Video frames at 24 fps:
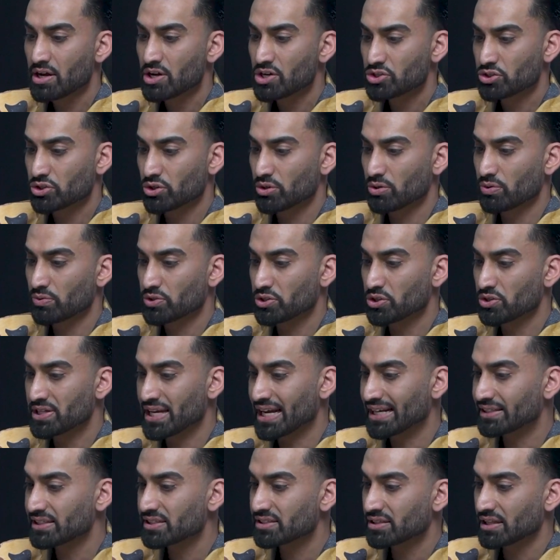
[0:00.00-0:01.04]
So you
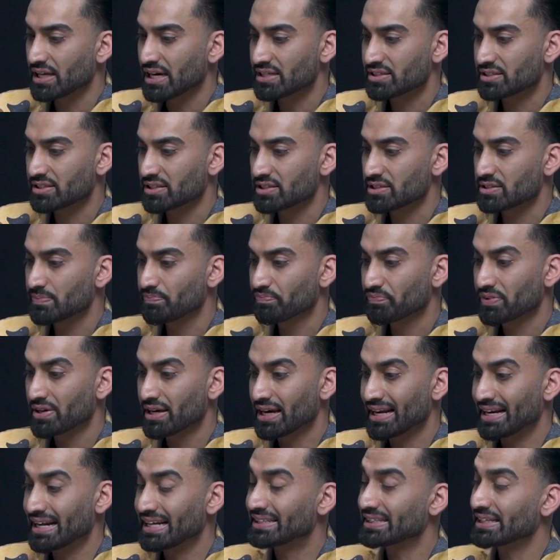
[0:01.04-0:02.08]
take these classes,
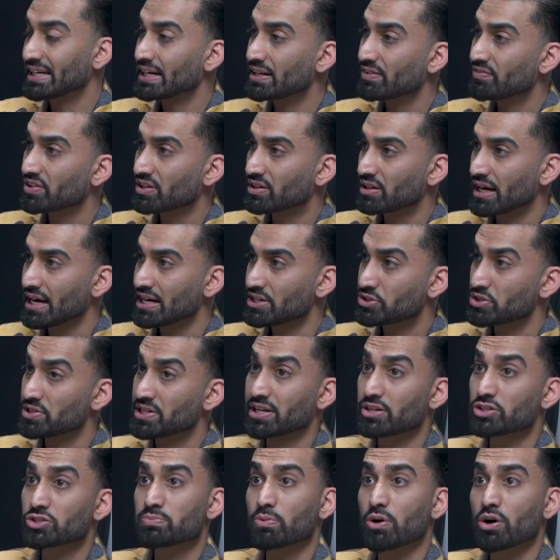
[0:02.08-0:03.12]
and at the end of the class, you
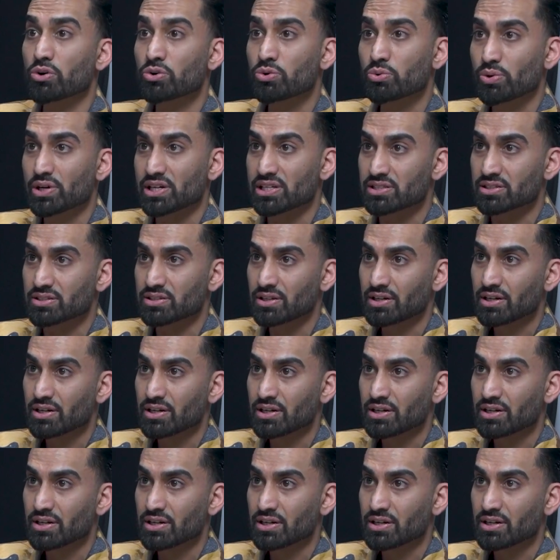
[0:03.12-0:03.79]
take a small quiz.